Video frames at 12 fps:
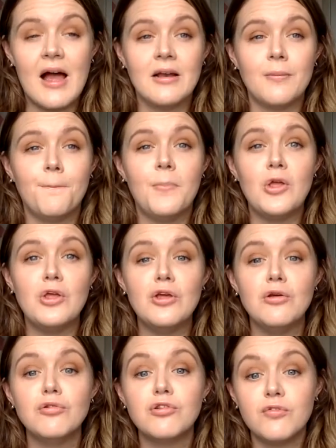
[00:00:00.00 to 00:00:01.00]
and
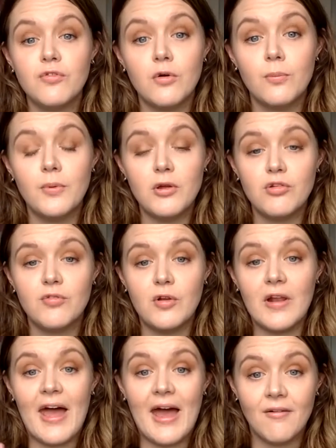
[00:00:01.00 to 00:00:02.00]
beautiful,
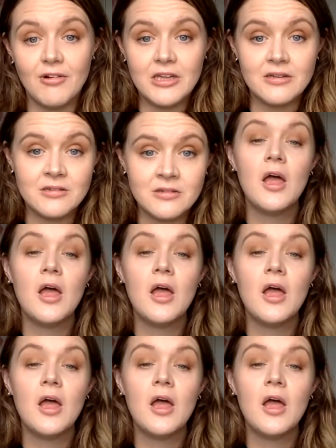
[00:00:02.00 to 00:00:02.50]
beautiful areas.